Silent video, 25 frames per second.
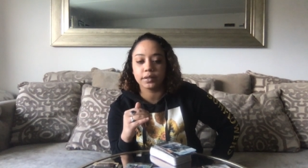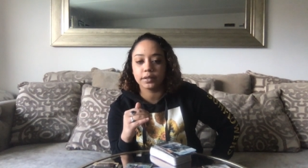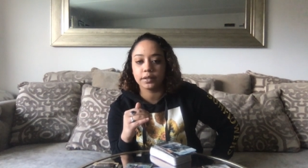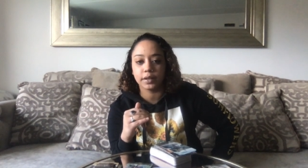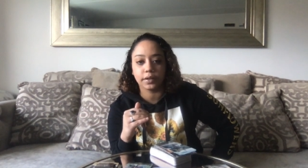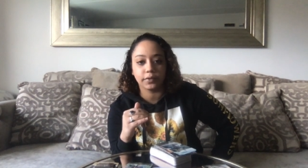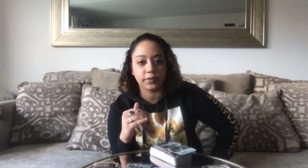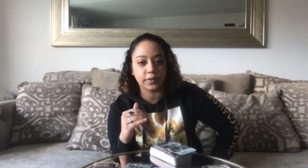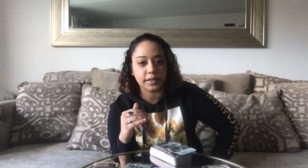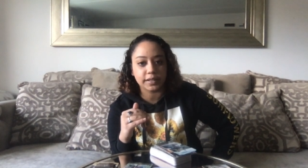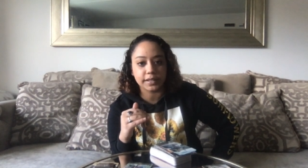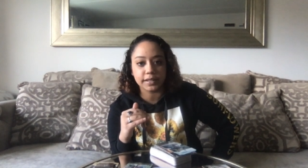
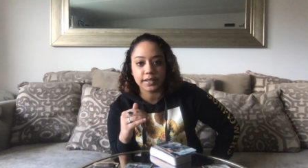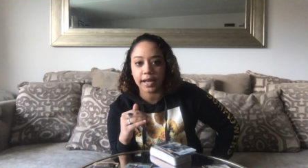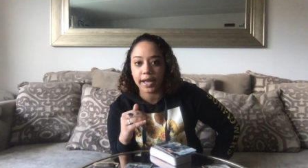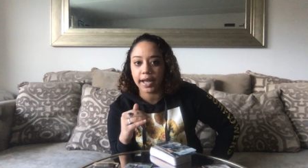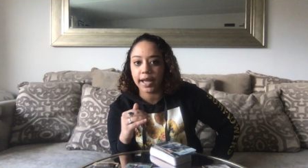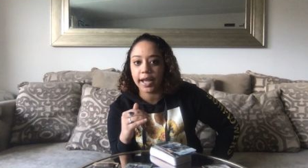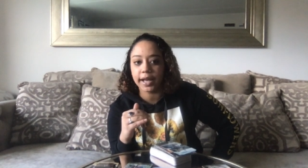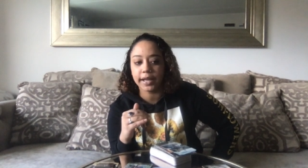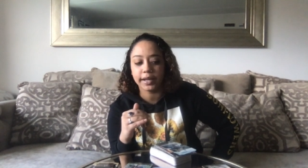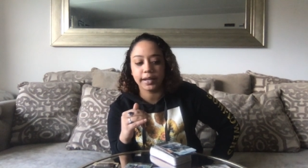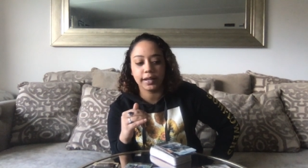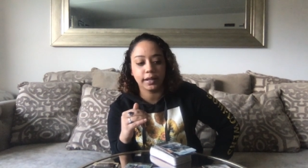If it's not
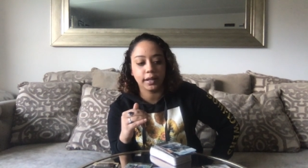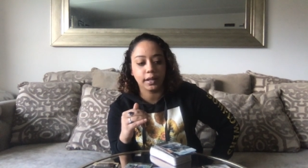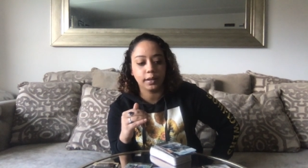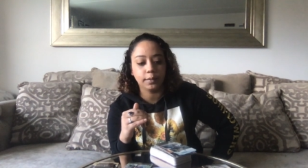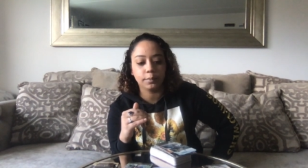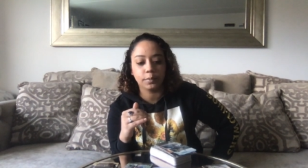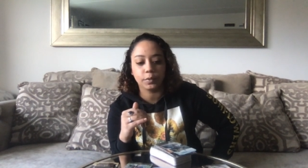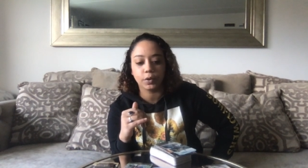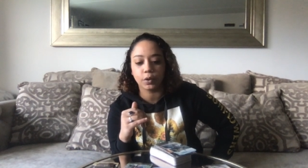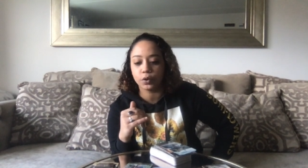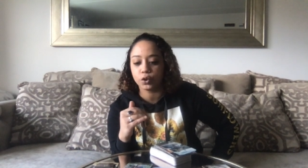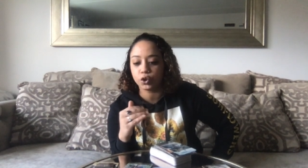adding
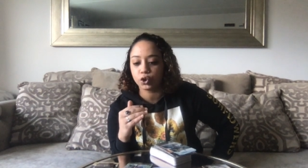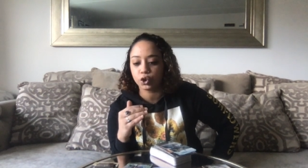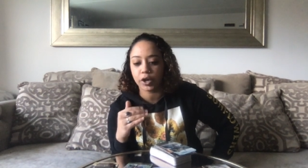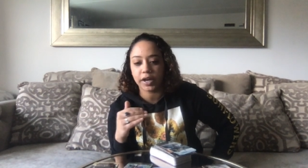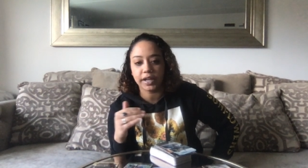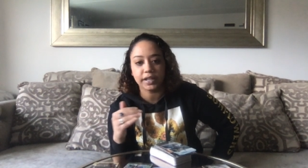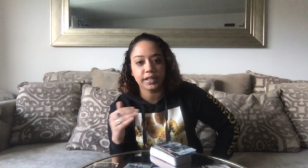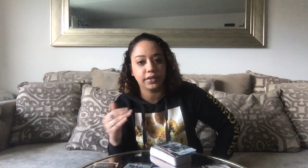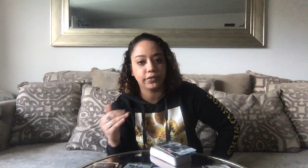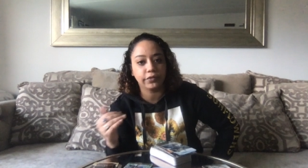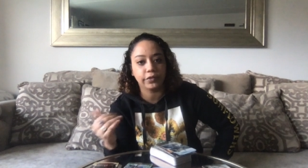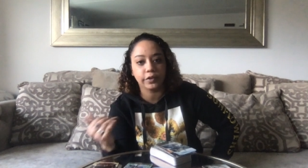up, don't
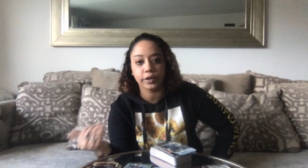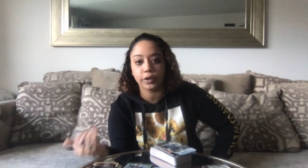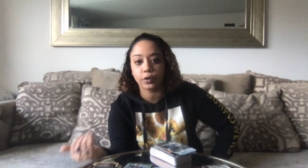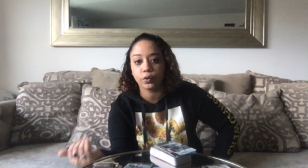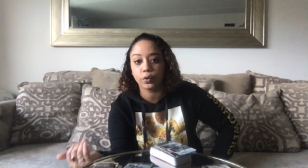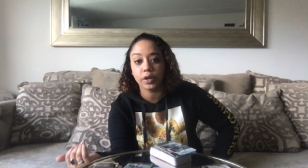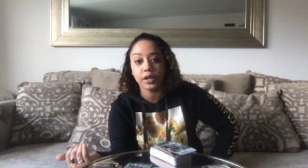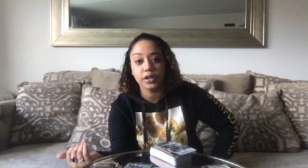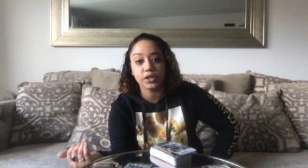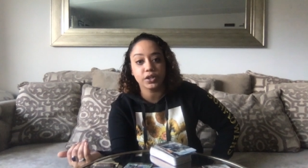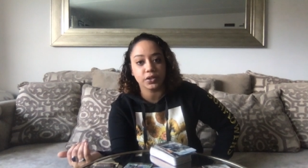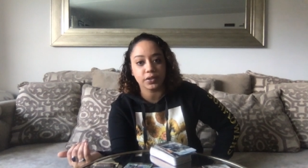try different
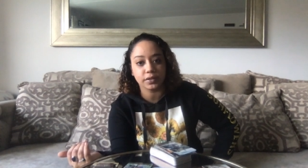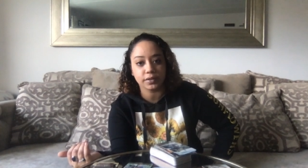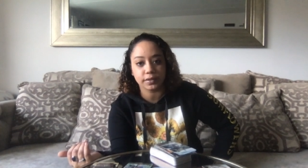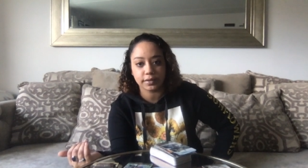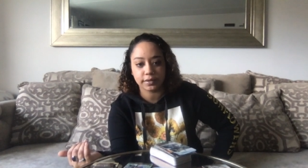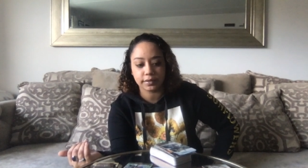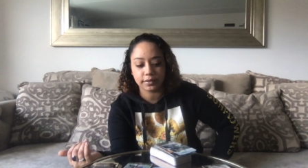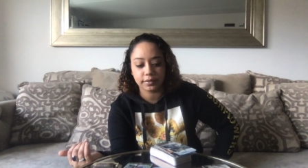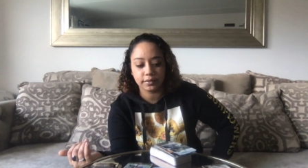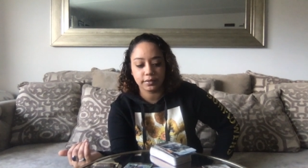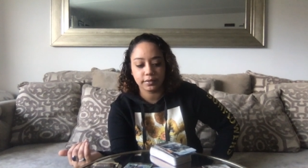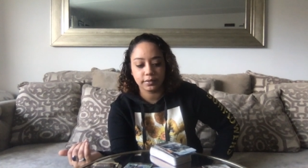
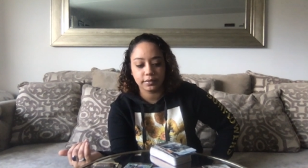equations.